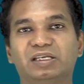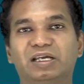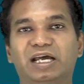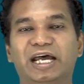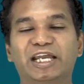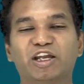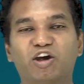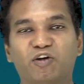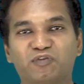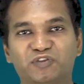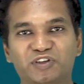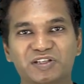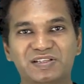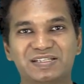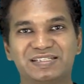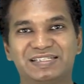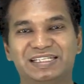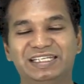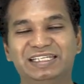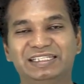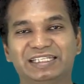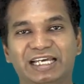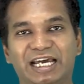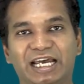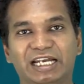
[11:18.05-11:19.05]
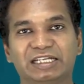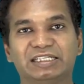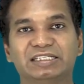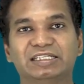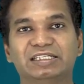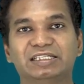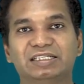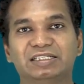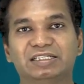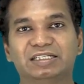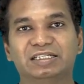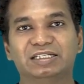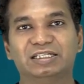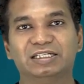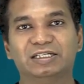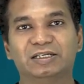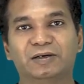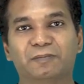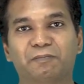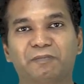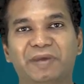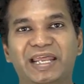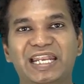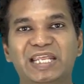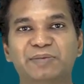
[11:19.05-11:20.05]
I often see that
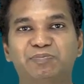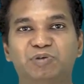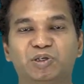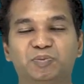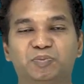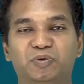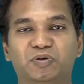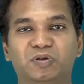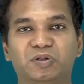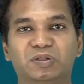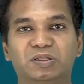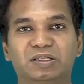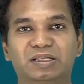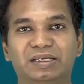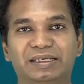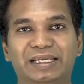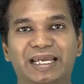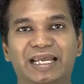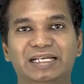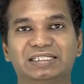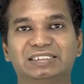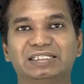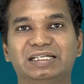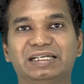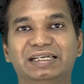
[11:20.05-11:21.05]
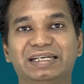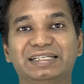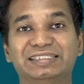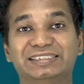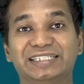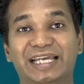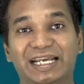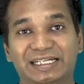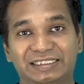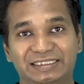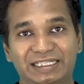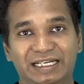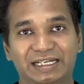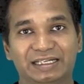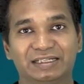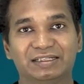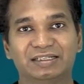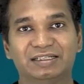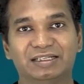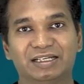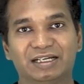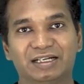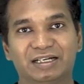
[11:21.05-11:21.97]
uh, many people get dejected.